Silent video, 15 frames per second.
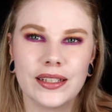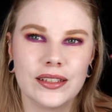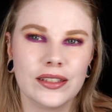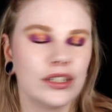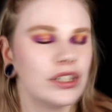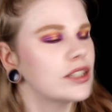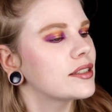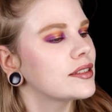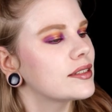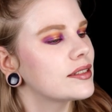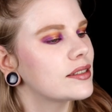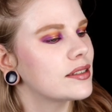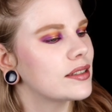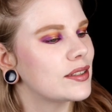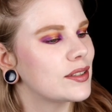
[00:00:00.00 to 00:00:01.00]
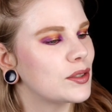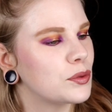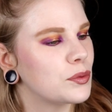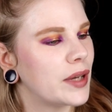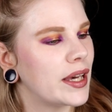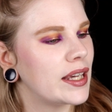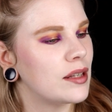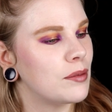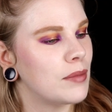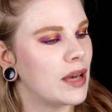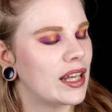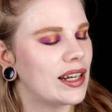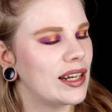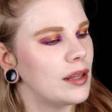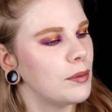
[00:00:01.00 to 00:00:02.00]
NYX Suede
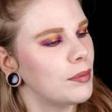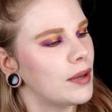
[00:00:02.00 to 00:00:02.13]
Matte Lip